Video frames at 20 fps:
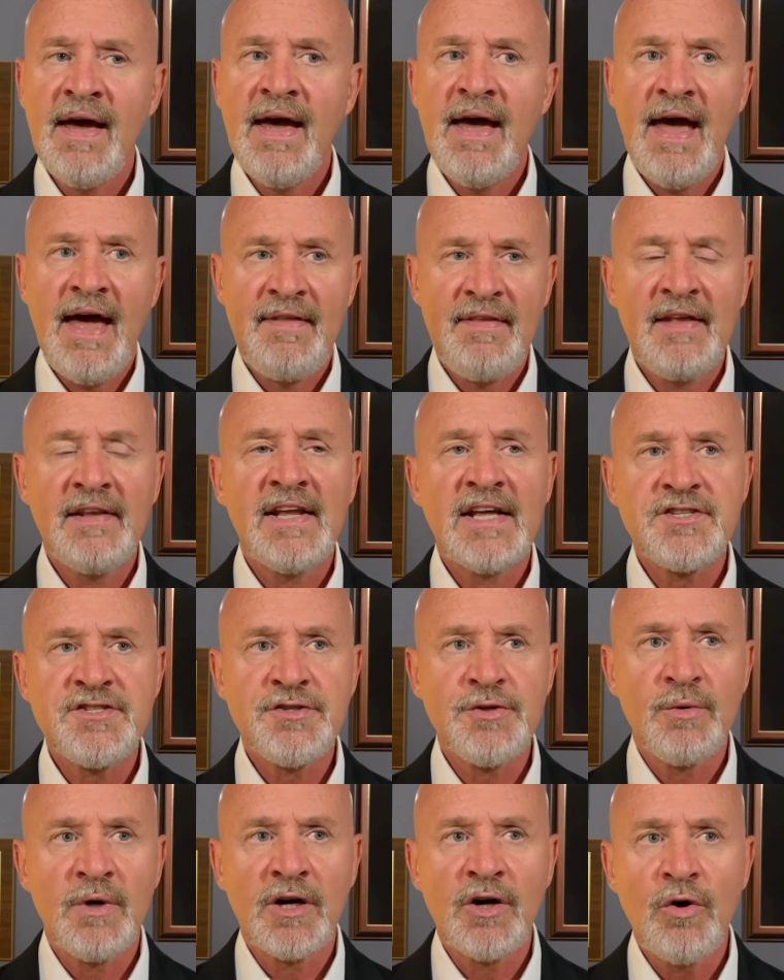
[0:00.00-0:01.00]
And then let's
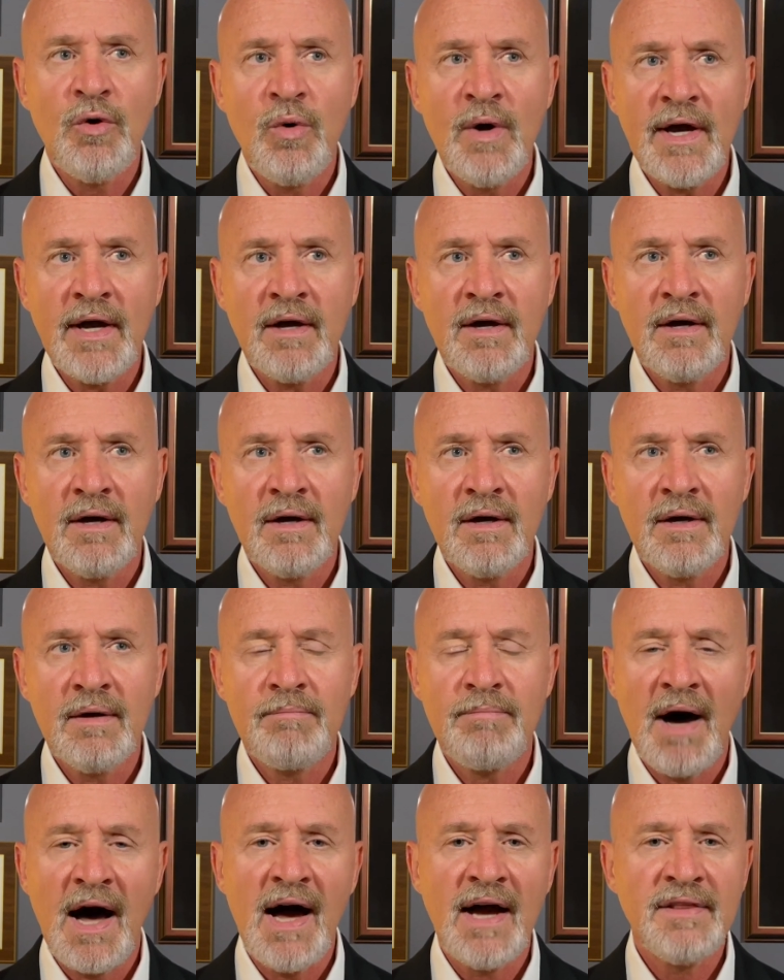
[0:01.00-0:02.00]
do a quick
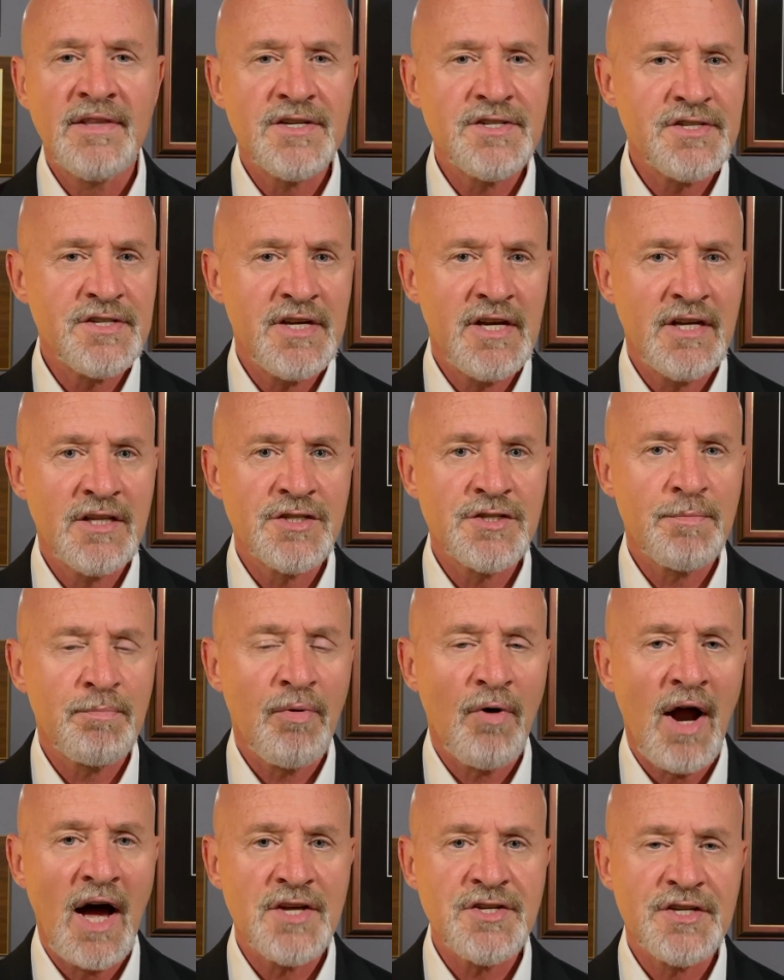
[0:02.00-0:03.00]
behind-the-scenes
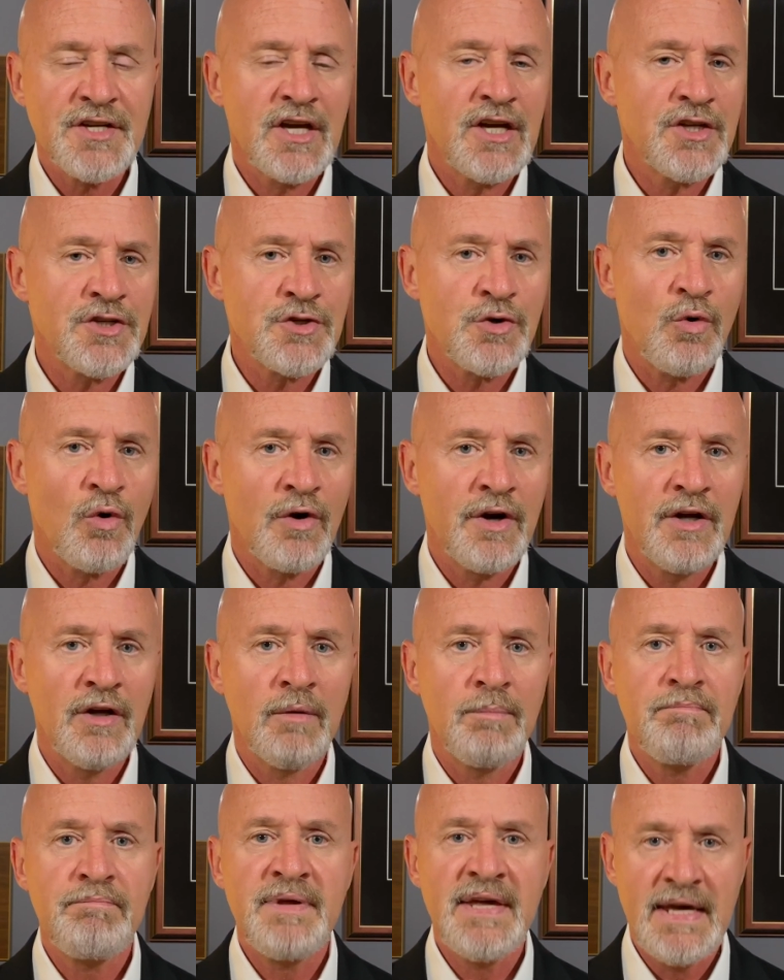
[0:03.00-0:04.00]

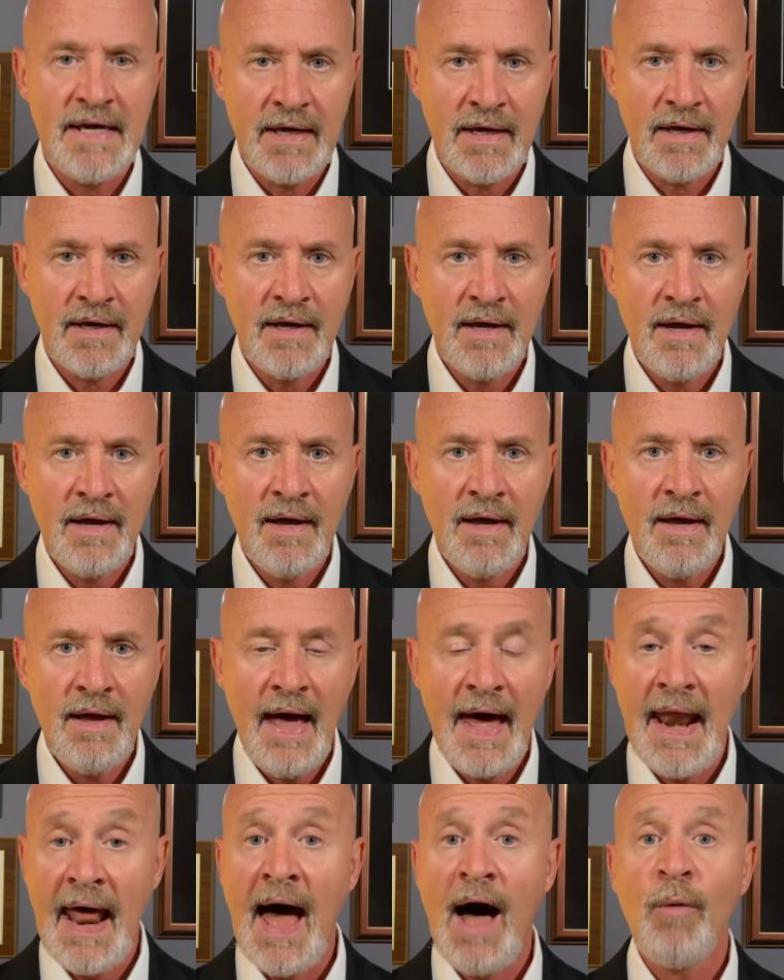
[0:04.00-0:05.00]
prosecutorial peek
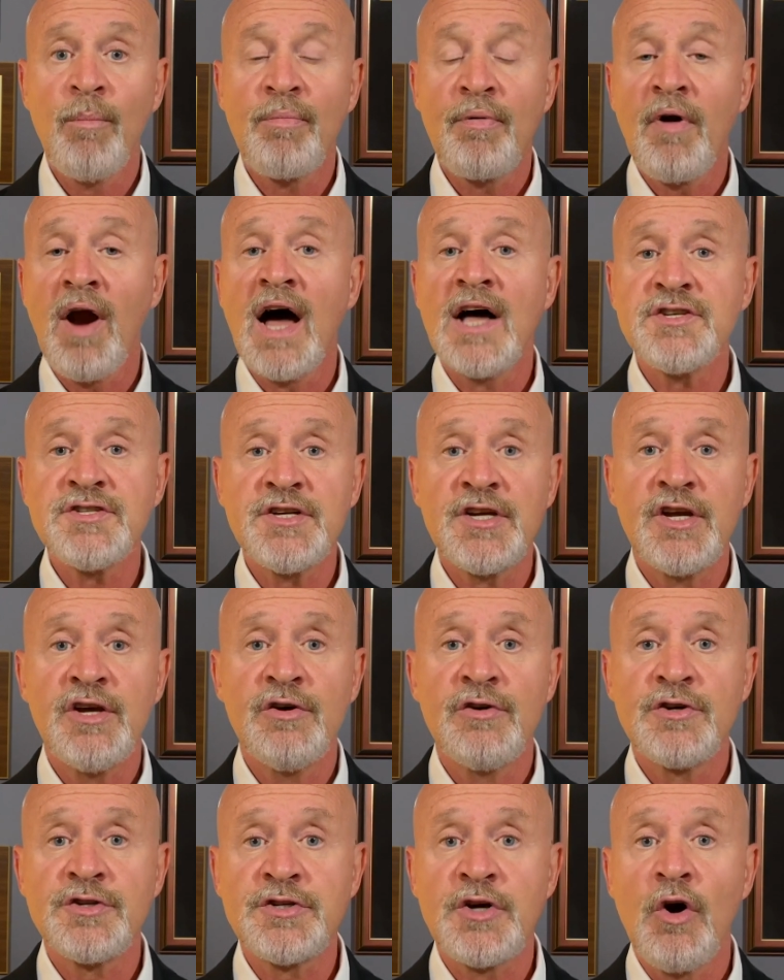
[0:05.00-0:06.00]
at how
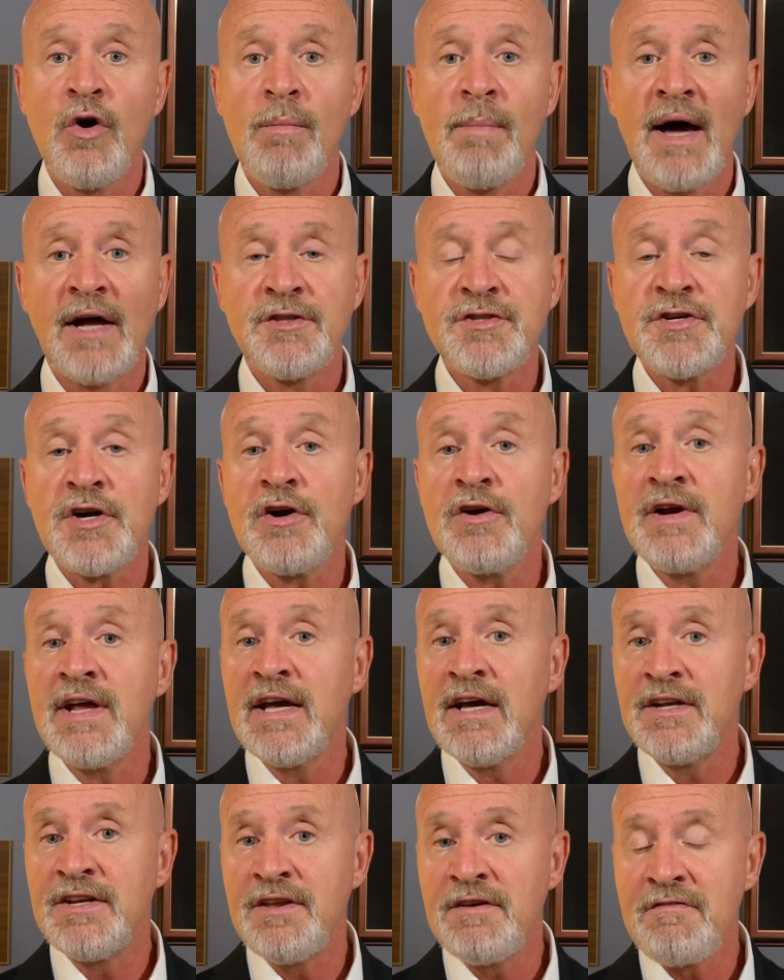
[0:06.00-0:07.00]
prosecutors go about
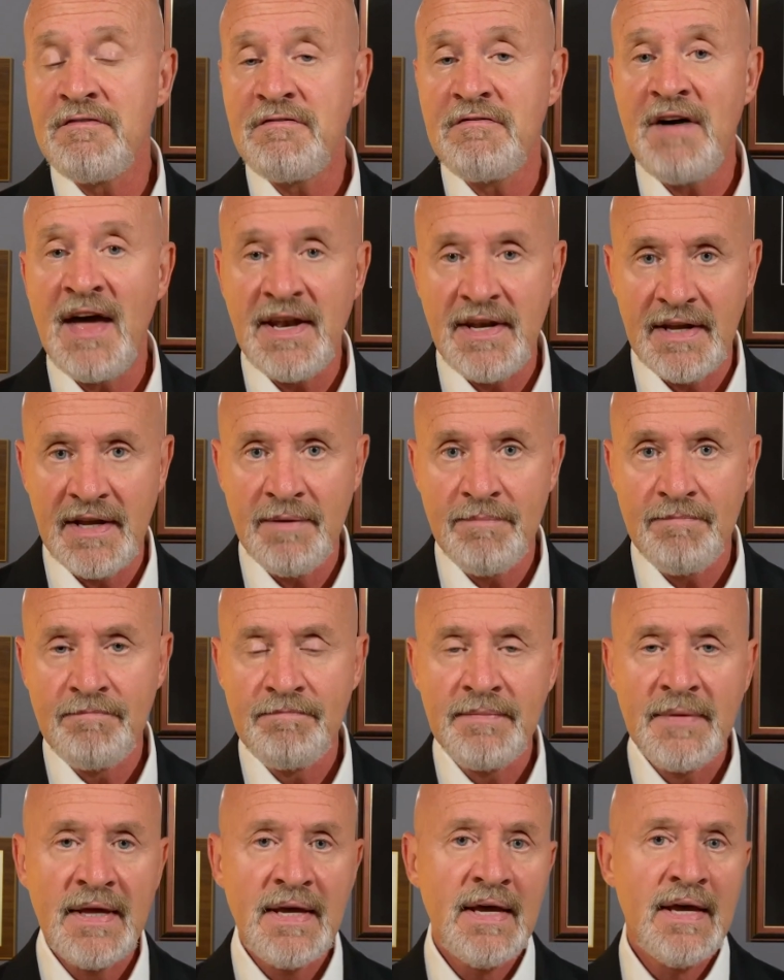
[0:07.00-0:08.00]
turning a defendant
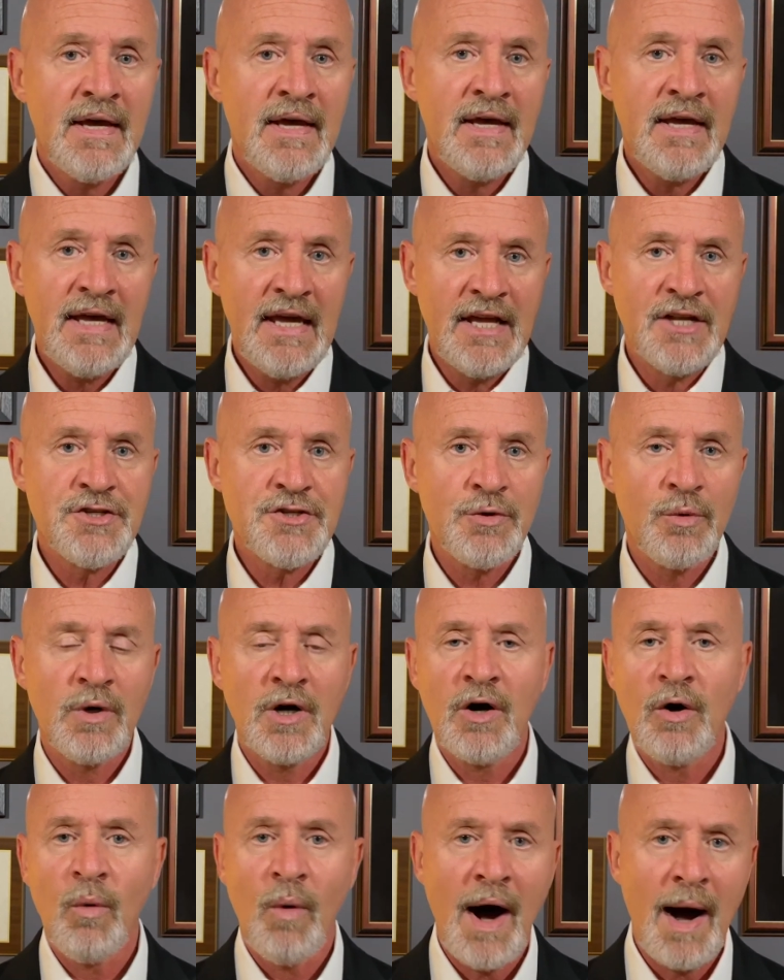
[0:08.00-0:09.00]
into a
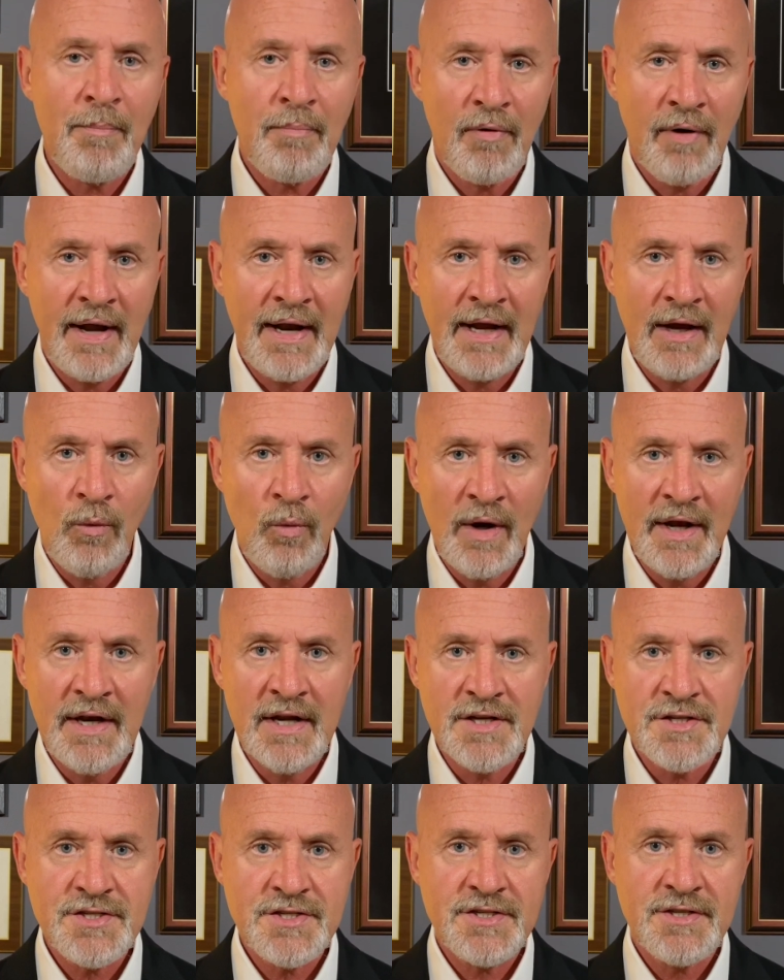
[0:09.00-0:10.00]
cooperating
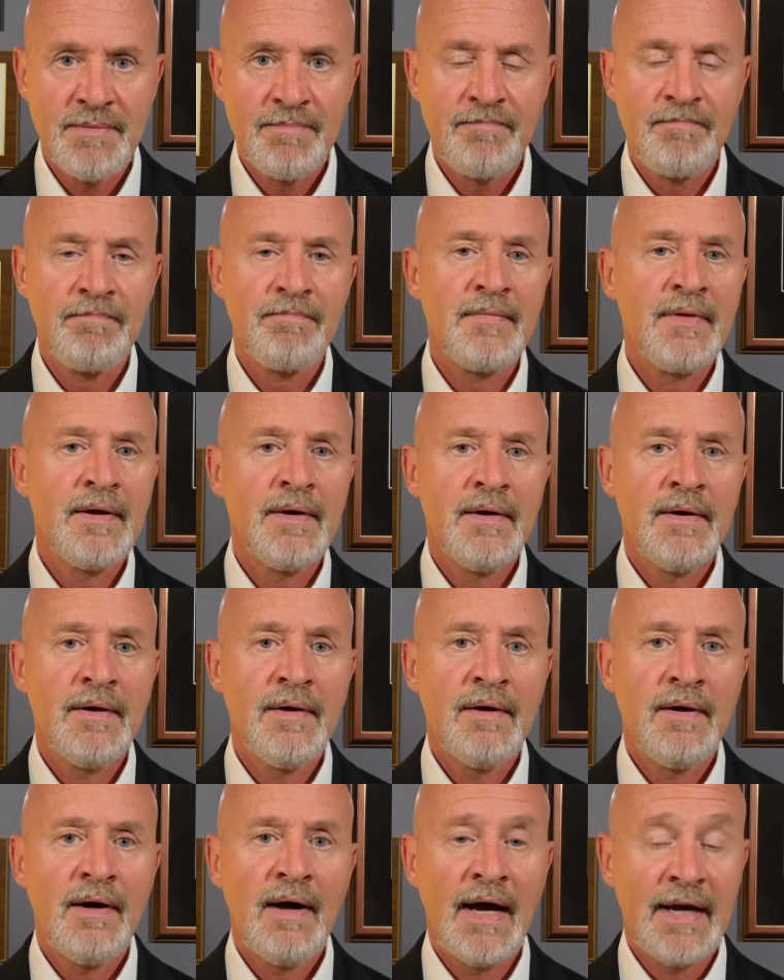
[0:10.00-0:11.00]
witness.
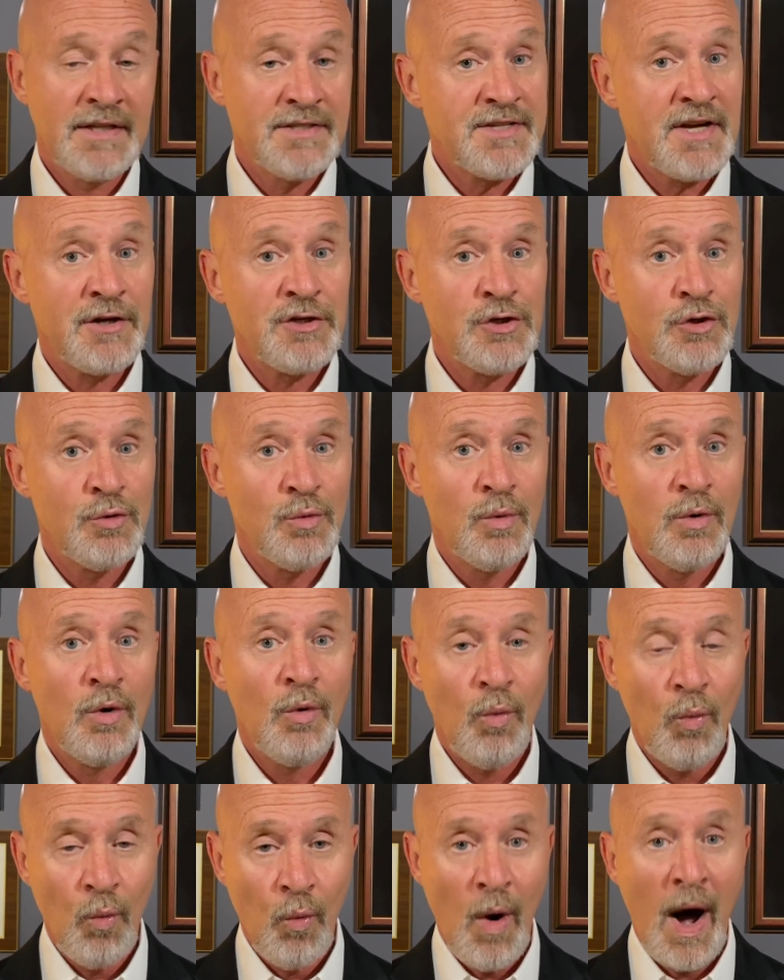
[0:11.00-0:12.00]
I can tell you
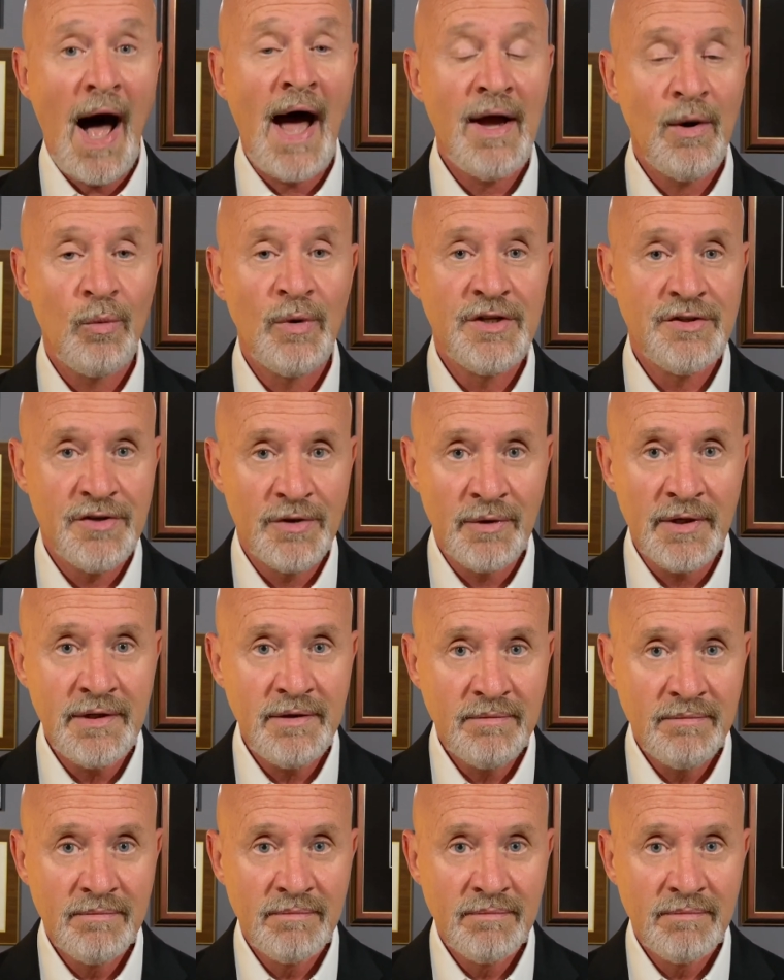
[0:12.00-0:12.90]
why we do it.